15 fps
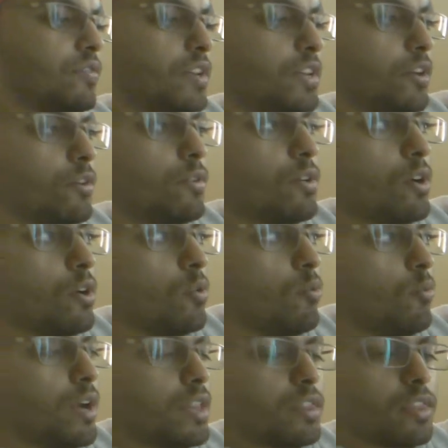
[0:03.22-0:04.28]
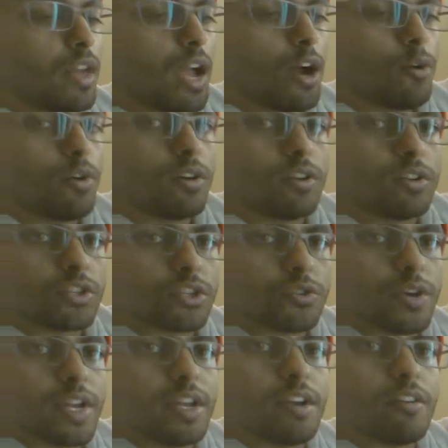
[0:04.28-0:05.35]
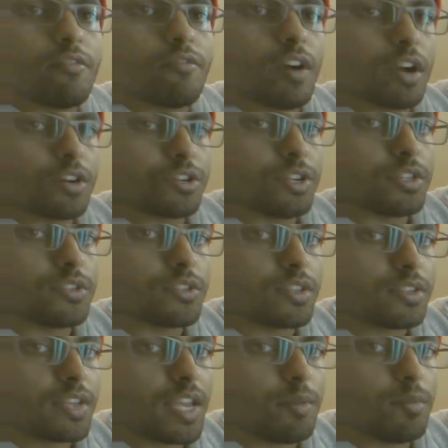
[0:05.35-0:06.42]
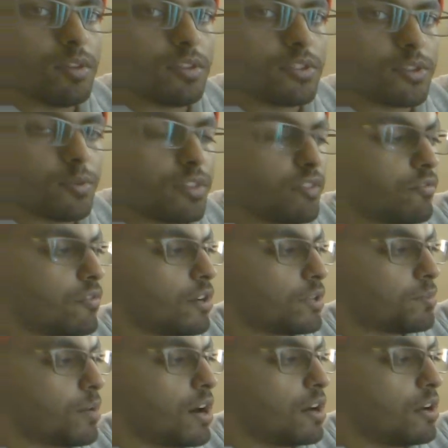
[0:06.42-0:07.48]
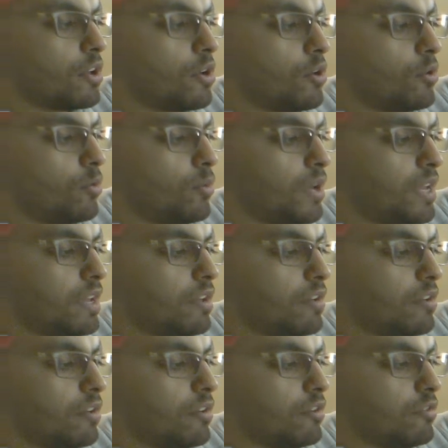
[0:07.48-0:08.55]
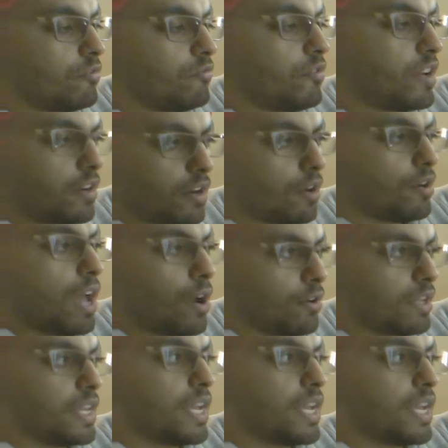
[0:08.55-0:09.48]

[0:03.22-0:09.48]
video with our trig functions table. So in the first part, we figured out how to